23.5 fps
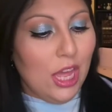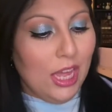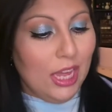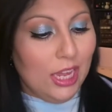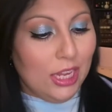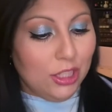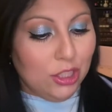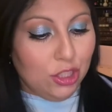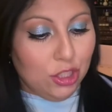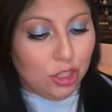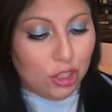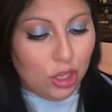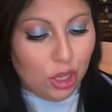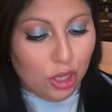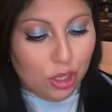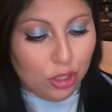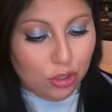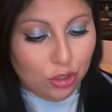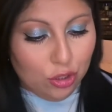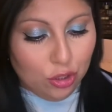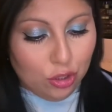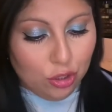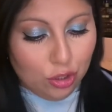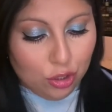It's
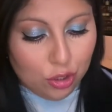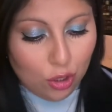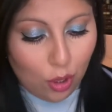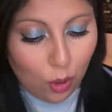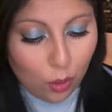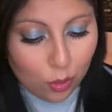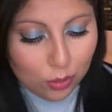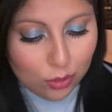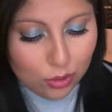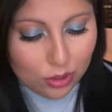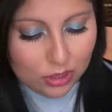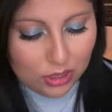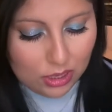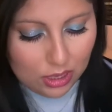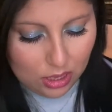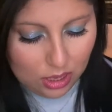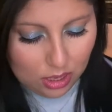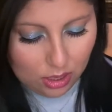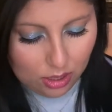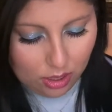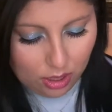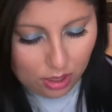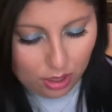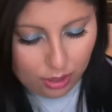so
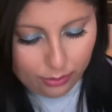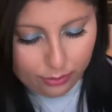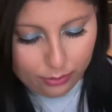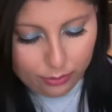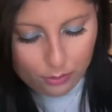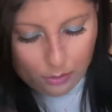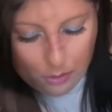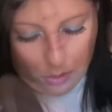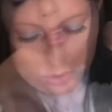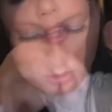stinking cute.